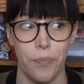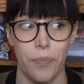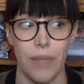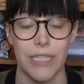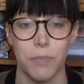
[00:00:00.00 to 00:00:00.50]

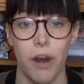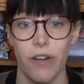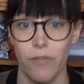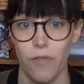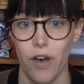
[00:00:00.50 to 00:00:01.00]
that's part
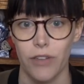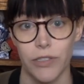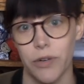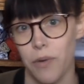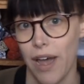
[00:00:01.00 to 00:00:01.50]
of
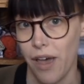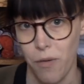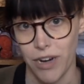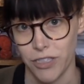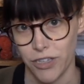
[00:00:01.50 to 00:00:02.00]
also why I
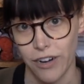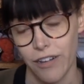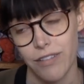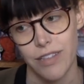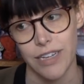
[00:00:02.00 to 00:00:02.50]
want to start
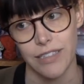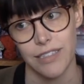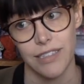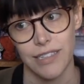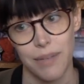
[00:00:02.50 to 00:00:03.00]
all the things,
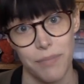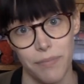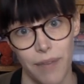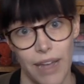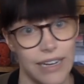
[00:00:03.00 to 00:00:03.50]
is because
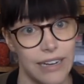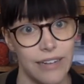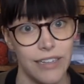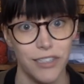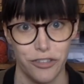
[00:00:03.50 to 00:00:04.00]
I need
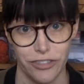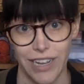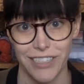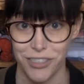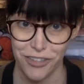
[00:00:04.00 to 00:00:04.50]

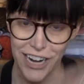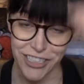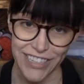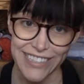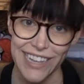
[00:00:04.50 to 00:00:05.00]
a
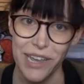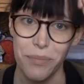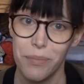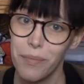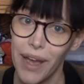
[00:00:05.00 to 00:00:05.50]
distraction, because I
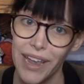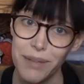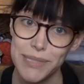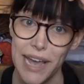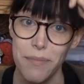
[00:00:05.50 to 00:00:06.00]

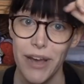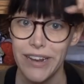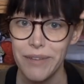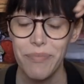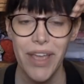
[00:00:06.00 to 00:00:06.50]
am sad about
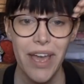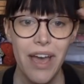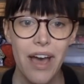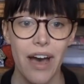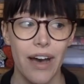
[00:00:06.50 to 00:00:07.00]
it.
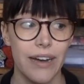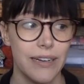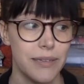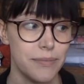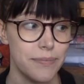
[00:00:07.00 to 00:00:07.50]

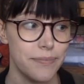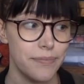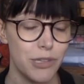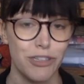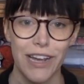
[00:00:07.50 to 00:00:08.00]

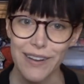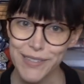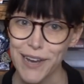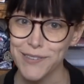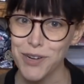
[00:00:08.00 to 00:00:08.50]
So shout out
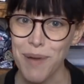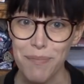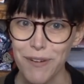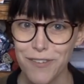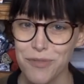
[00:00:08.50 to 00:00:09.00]
to Oscar
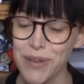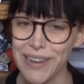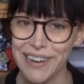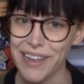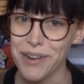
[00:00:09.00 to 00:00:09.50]
Pepper for
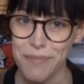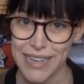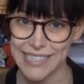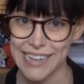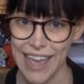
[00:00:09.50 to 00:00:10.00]
being an
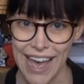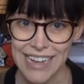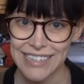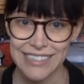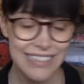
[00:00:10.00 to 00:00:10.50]
amazing
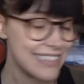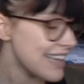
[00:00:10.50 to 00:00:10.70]
cat these